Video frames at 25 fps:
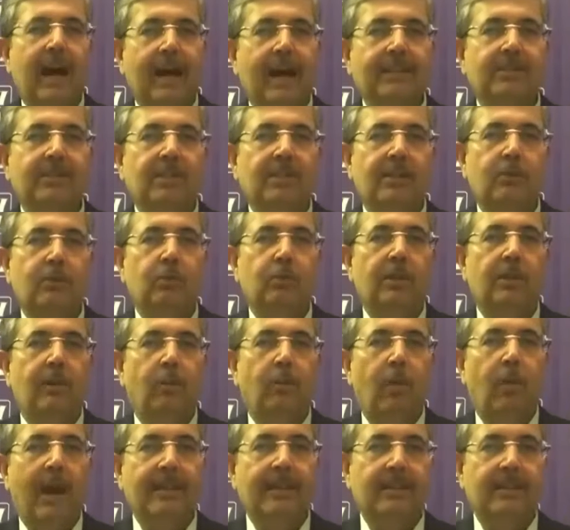which is an
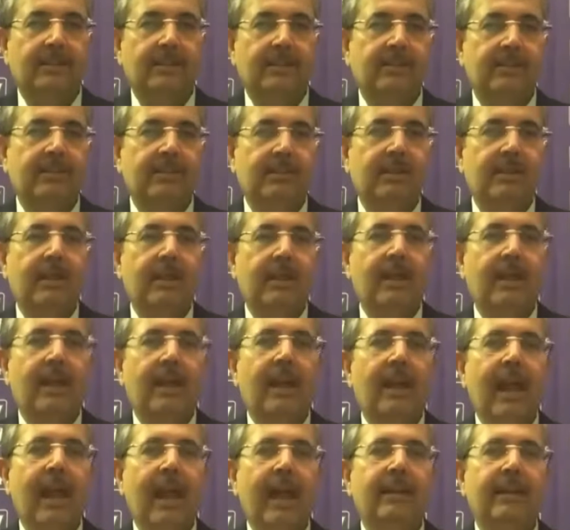answer to the
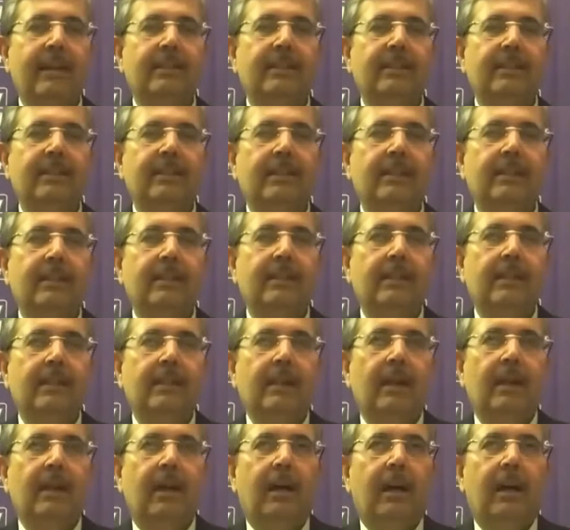virus and
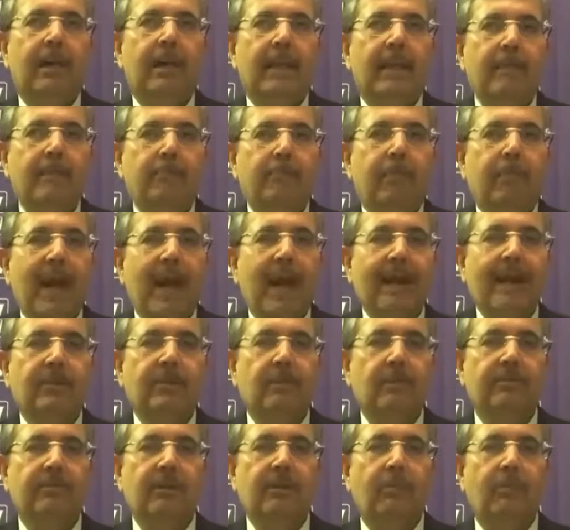the
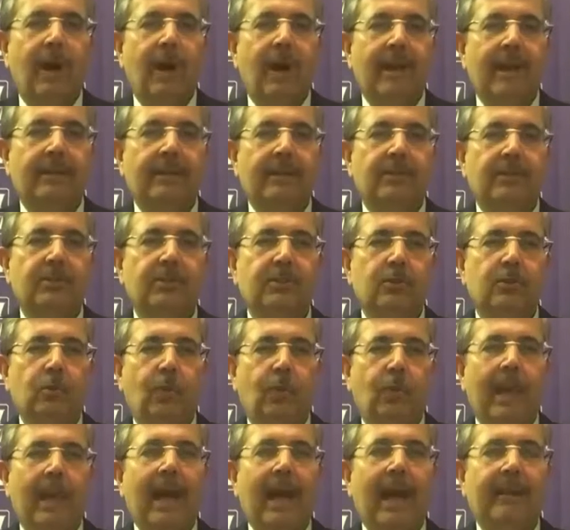impact of the virus to
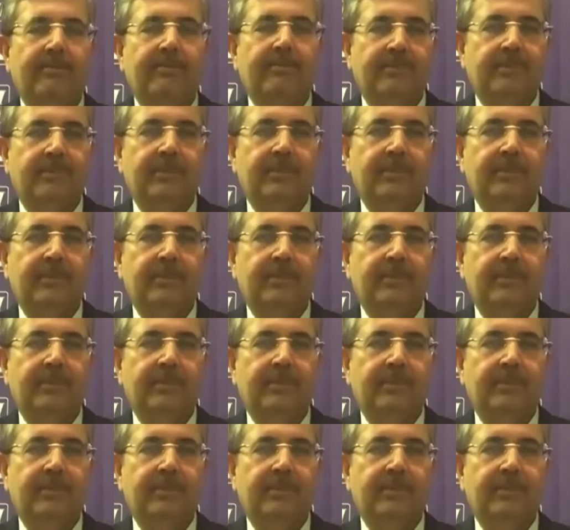lives.